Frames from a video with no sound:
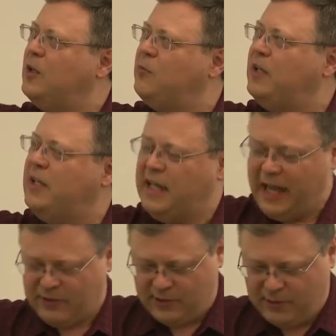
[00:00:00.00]
with the
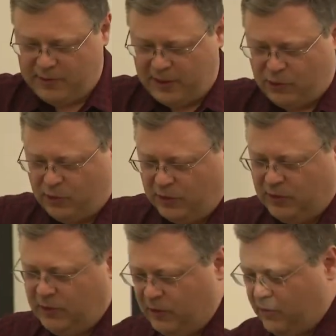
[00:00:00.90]

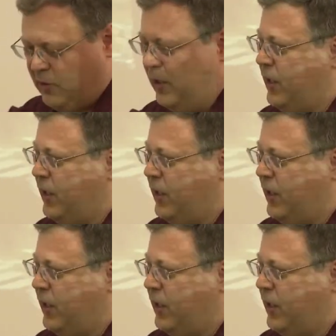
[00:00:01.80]
excavations